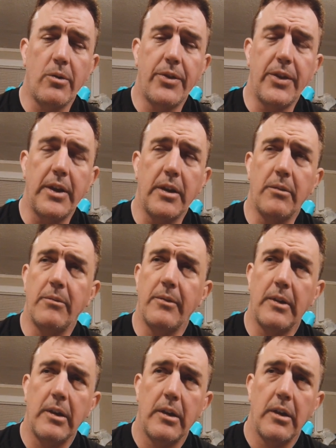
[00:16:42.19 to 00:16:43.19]
whole thing,
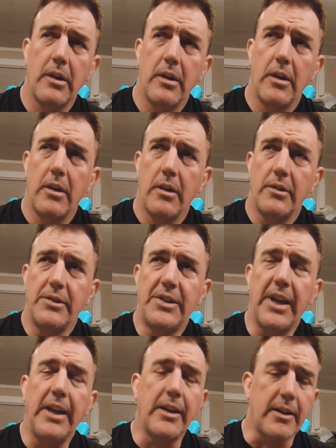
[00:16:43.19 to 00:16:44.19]

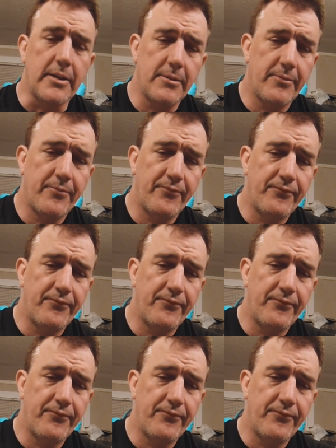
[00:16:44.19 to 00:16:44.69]
Dina.